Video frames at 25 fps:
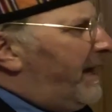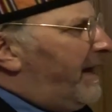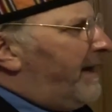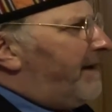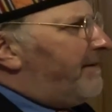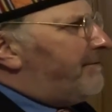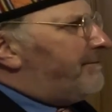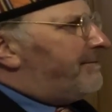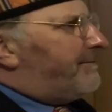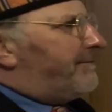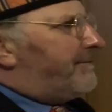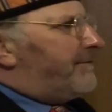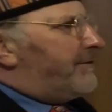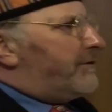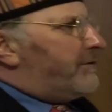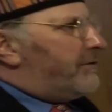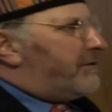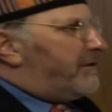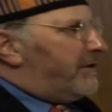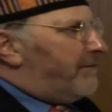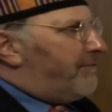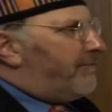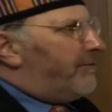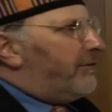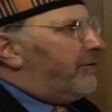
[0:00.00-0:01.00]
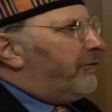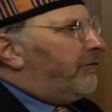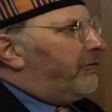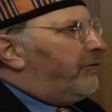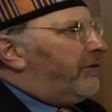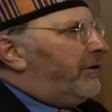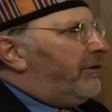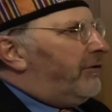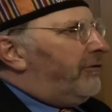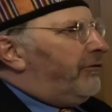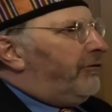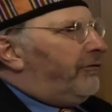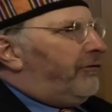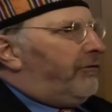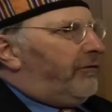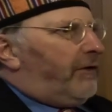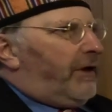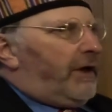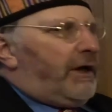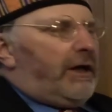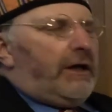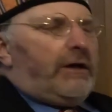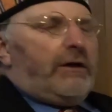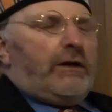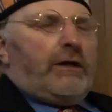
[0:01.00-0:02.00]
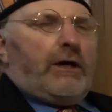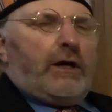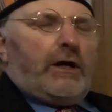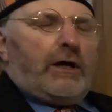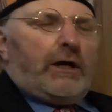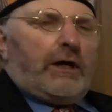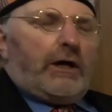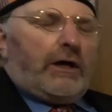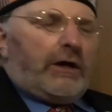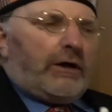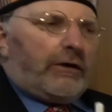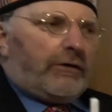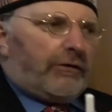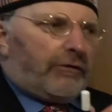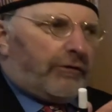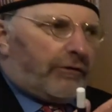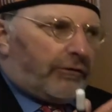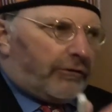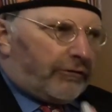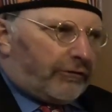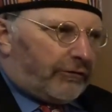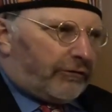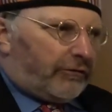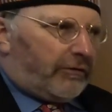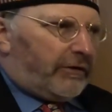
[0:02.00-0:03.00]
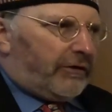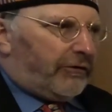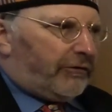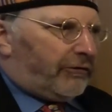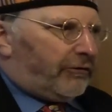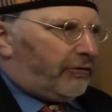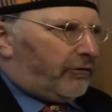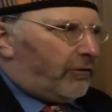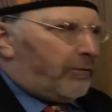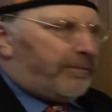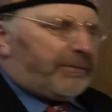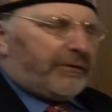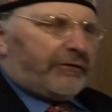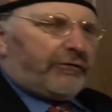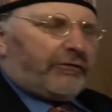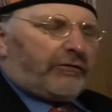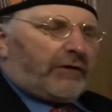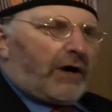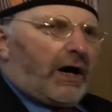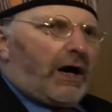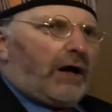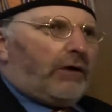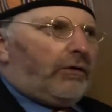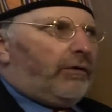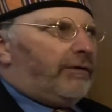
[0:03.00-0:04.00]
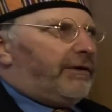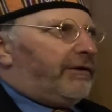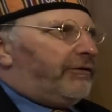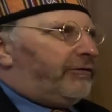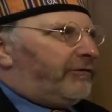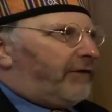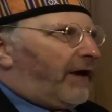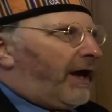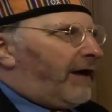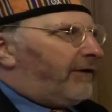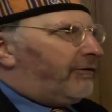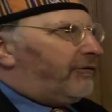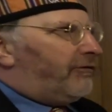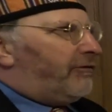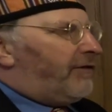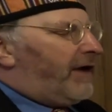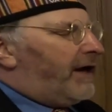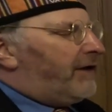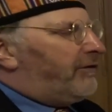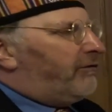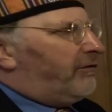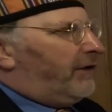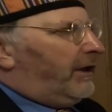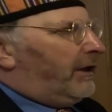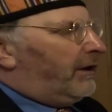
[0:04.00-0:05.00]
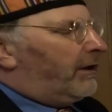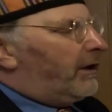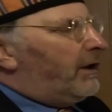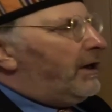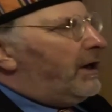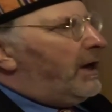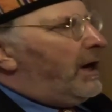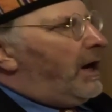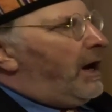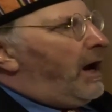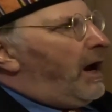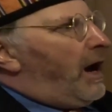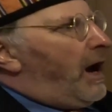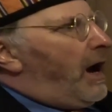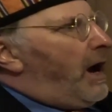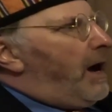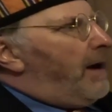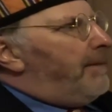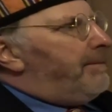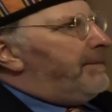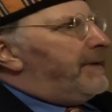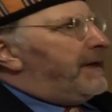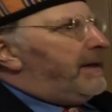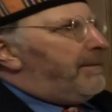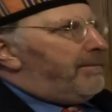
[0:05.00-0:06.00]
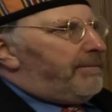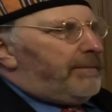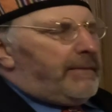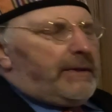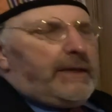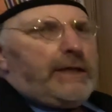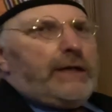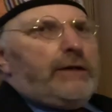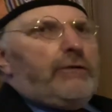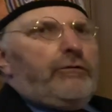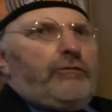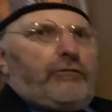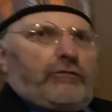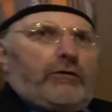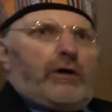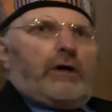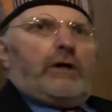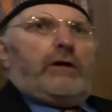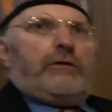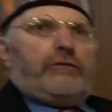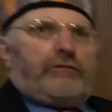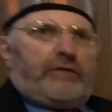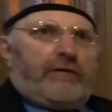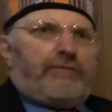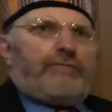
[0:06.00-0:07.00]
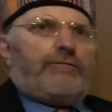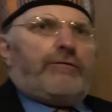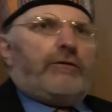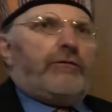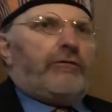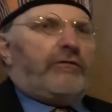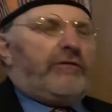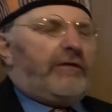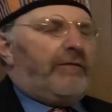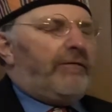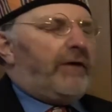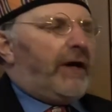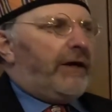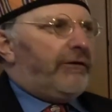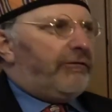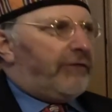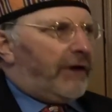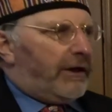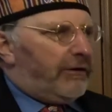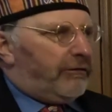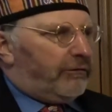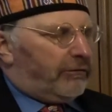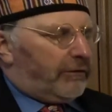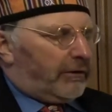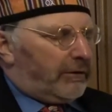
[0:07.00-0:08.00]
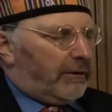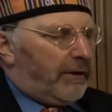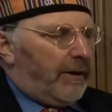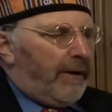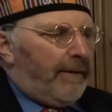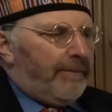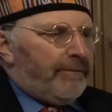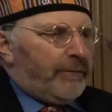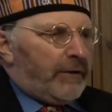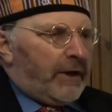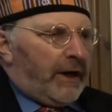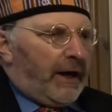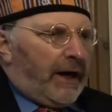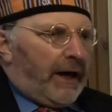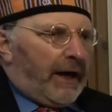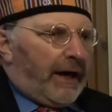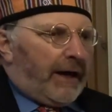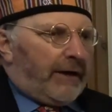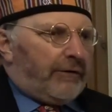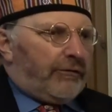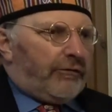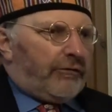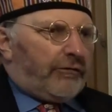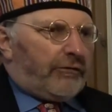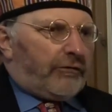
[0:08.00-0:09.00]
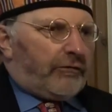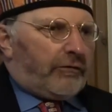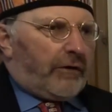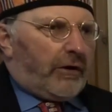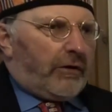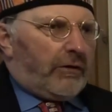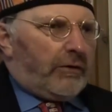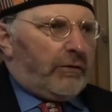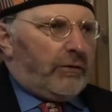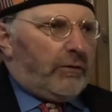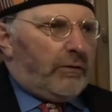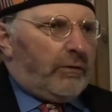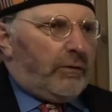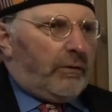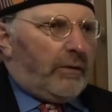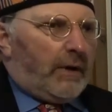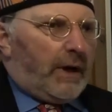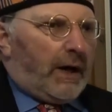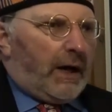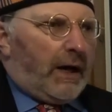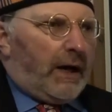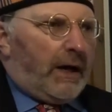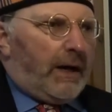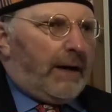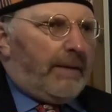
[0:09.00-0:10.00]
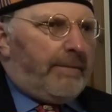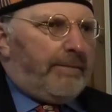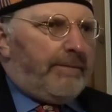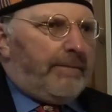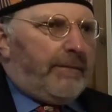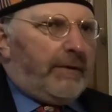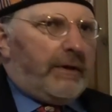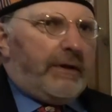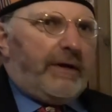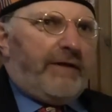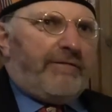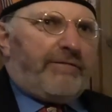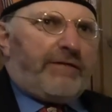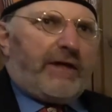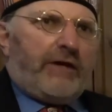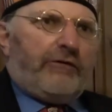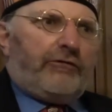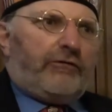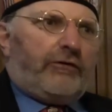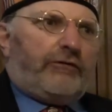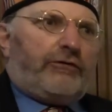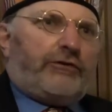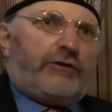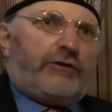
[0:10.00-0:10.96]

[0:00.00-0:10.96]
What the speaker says: have differences in this superstyle or this aesthetic, it means a different civilization. And so if there's a